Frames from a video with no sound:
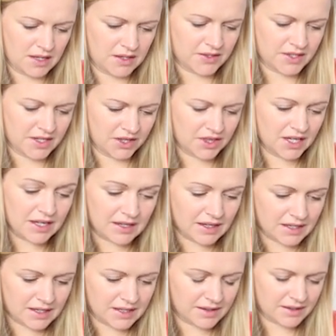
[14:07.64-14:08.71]
And then I
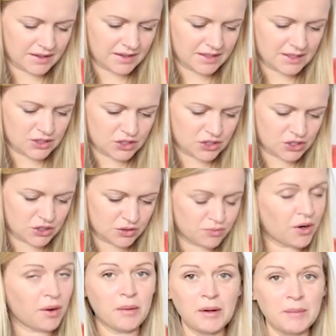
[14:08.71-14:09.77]
think this should
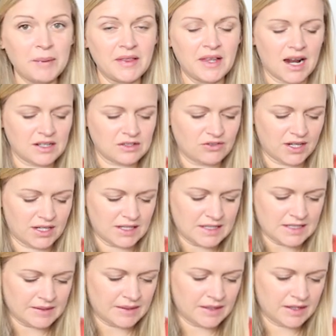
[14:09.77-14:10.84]
probably be the last
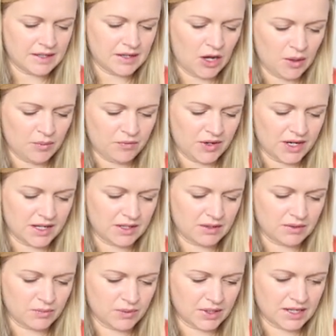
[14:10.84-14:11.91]
race. Hopefully
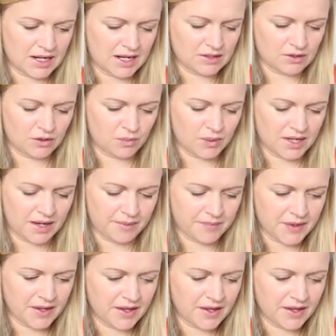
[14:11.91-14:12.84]
we're going to end on a winner.